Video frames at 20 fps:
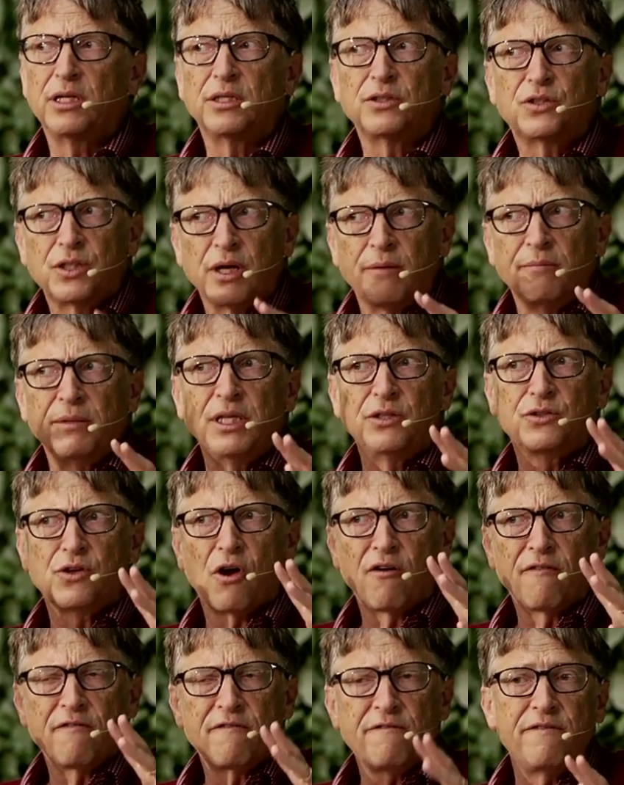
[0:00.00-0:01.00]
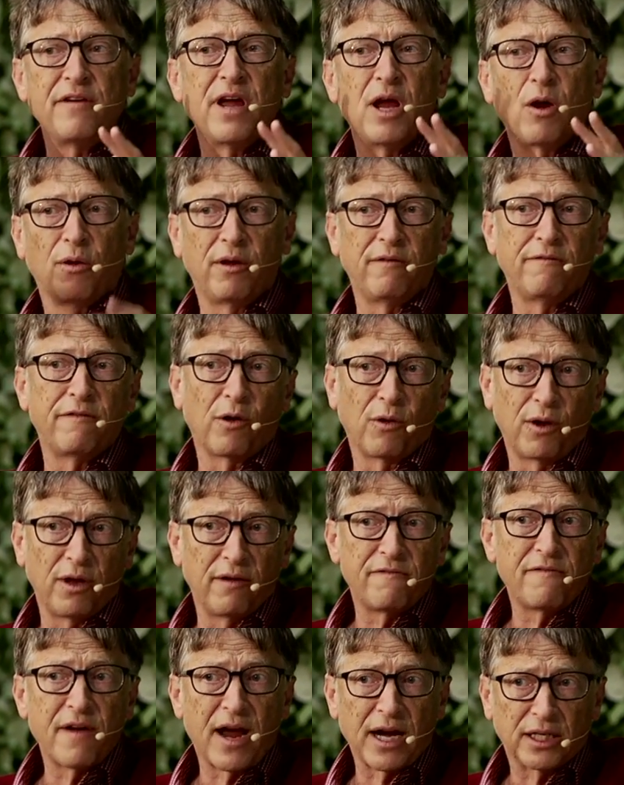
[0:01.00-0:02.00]
And some of these are very, very
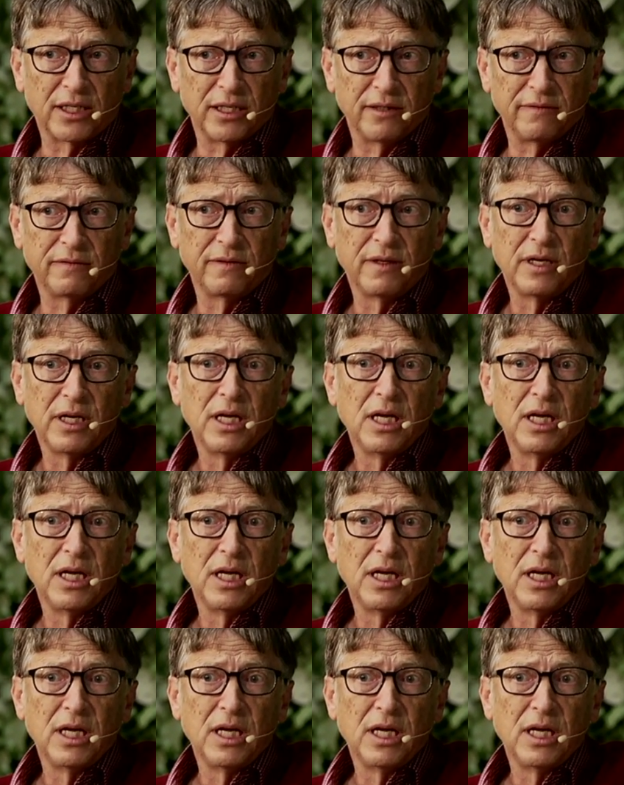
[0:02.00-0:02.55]
effective.